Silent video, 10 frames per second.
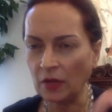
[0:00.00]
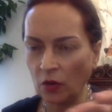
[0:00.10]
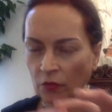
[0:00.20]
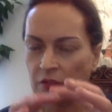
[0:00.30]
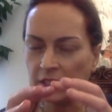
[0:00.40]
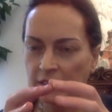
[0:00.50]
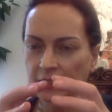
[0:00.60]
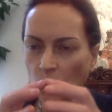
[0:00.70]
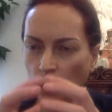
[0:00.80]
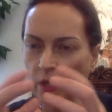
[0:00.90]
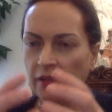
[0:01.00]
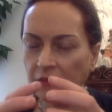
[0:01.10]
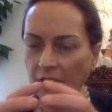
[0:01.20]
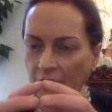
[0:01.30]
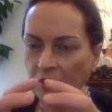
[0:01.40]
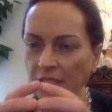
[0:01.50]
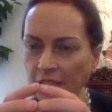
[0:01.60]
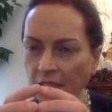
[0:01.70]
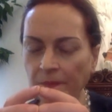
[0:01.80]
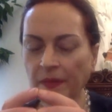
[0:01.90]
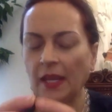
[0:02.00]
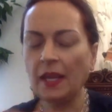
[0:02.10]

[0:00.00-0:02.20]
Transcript: of this wave crystal.